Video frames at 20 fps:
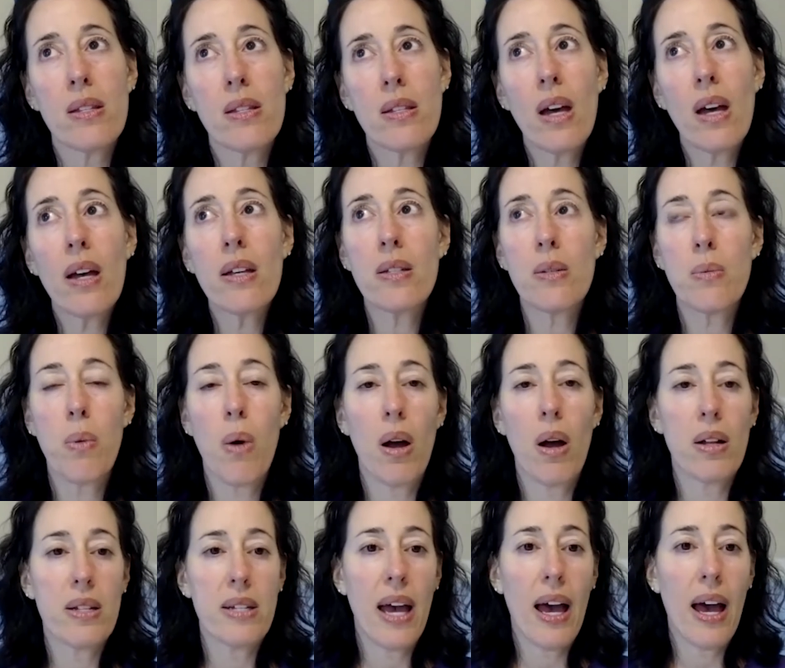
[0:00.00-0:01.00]
does
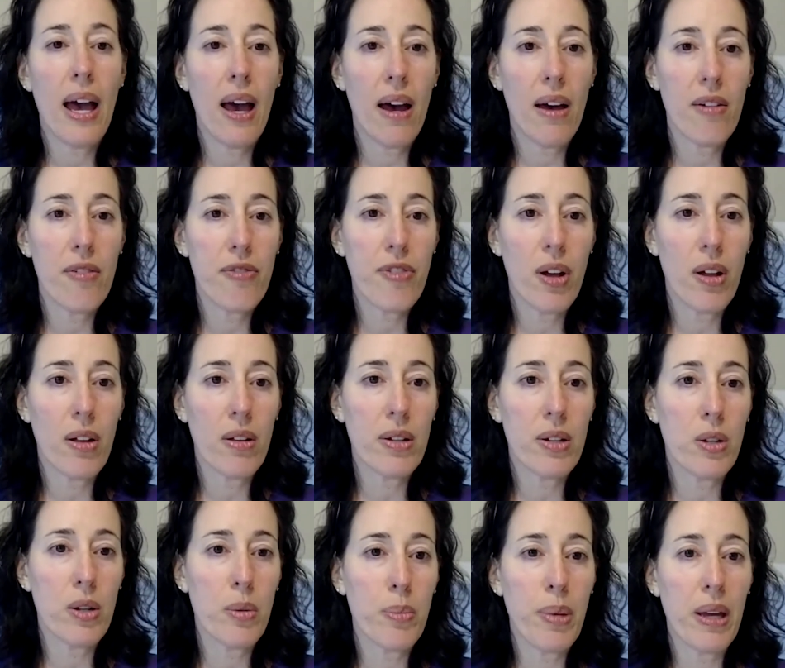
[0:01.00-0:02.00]
want to have a
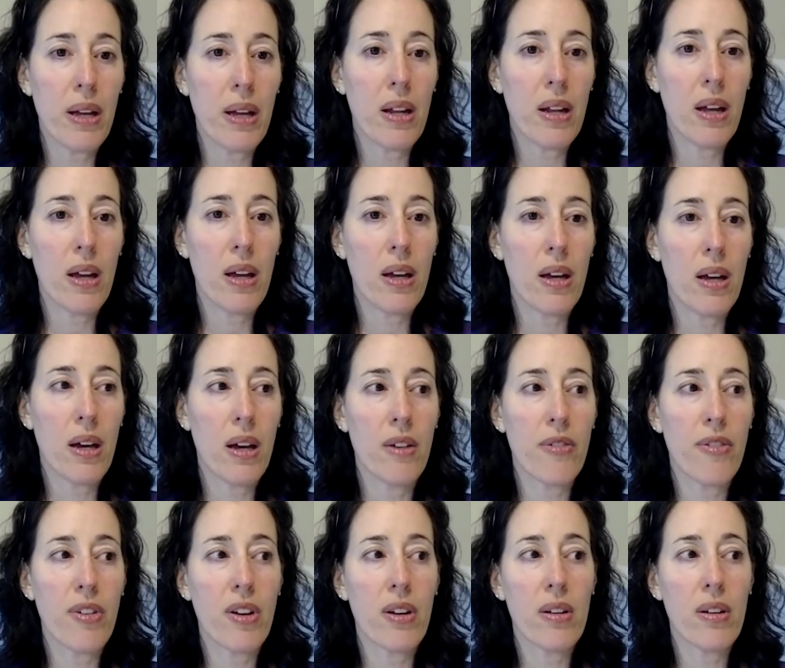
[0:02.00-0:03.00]
little bit
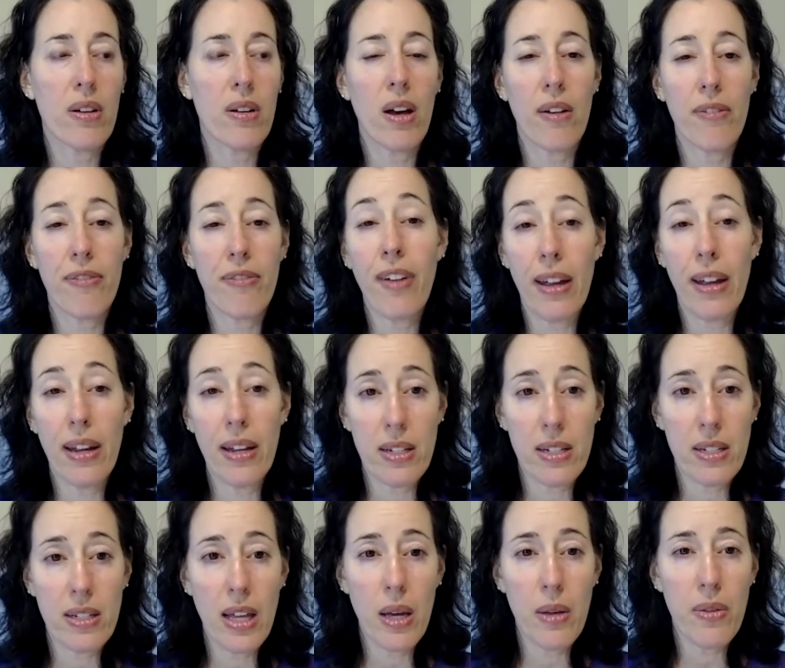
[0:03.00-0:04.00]
of a
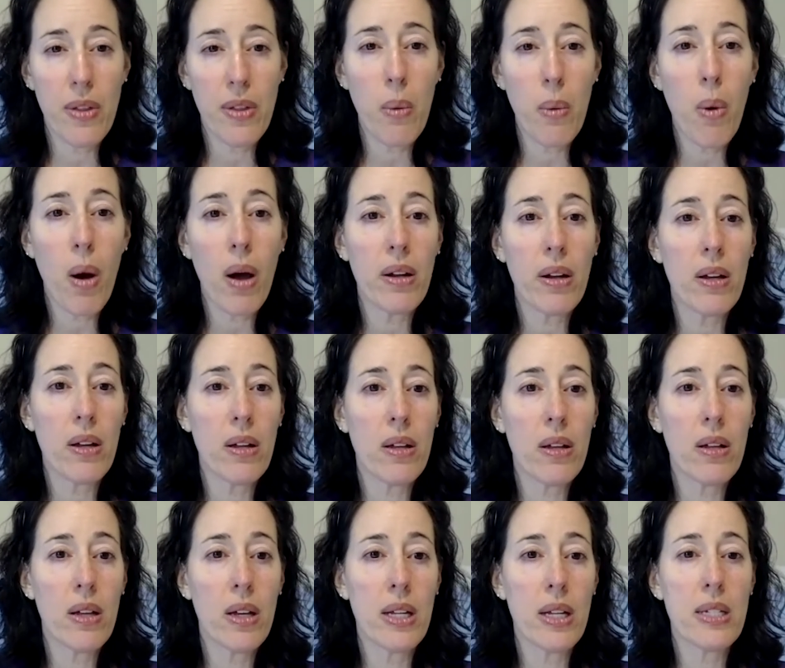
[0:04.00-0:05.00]
fight. They want
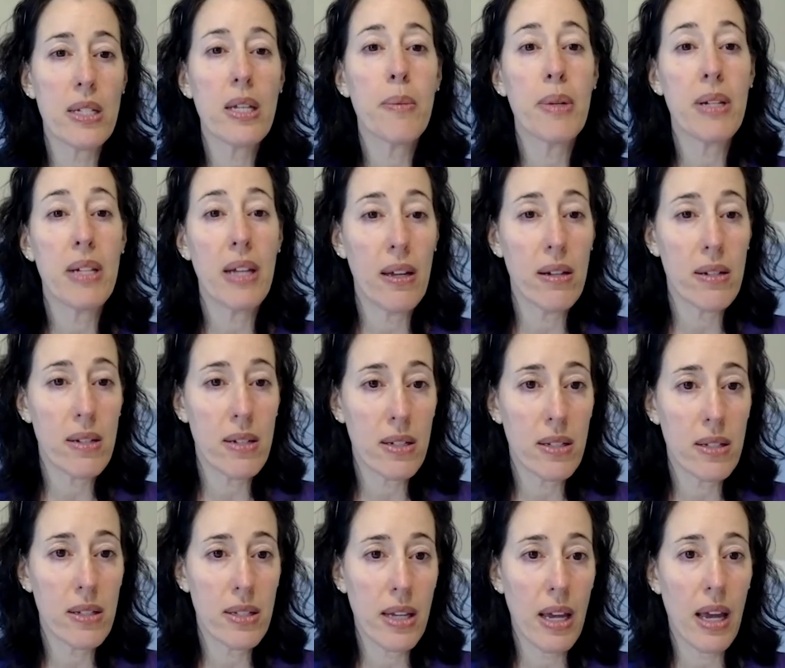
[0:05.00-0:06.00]
to intimidate,
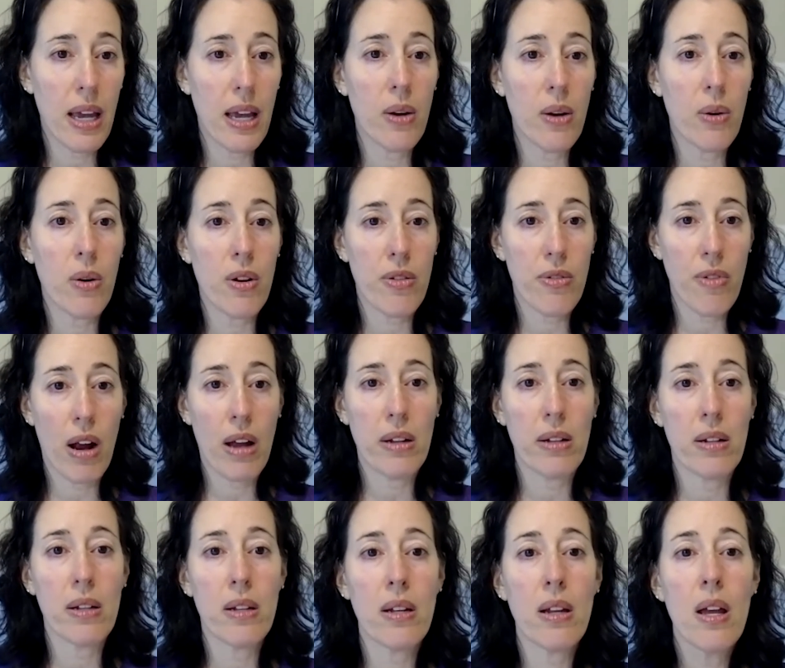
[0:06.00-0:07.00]
say, or
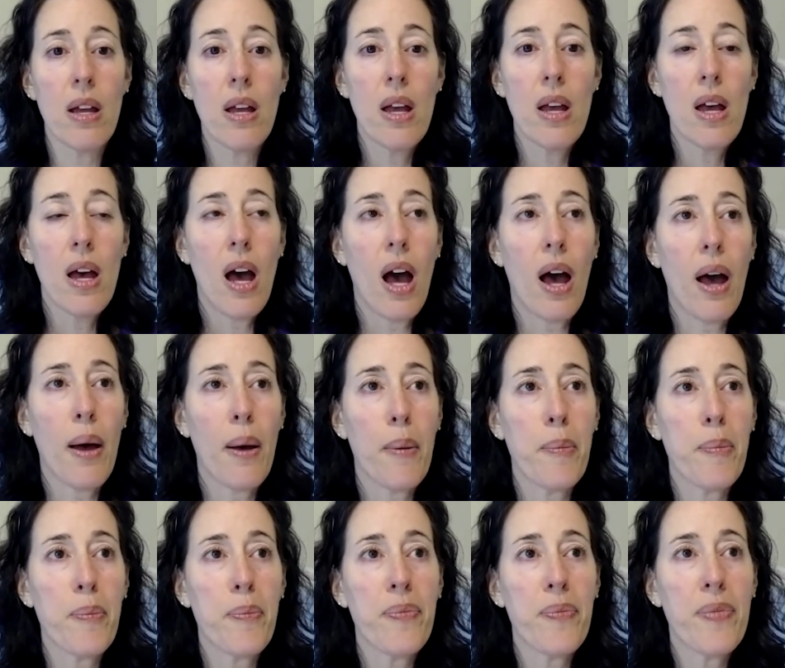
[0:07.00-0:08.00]
threaten.
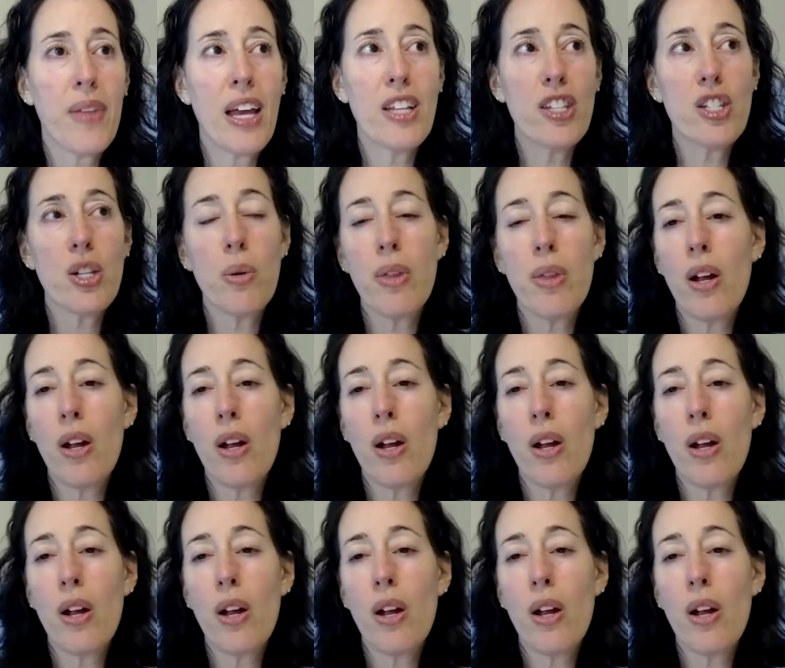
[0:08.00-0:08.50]
And so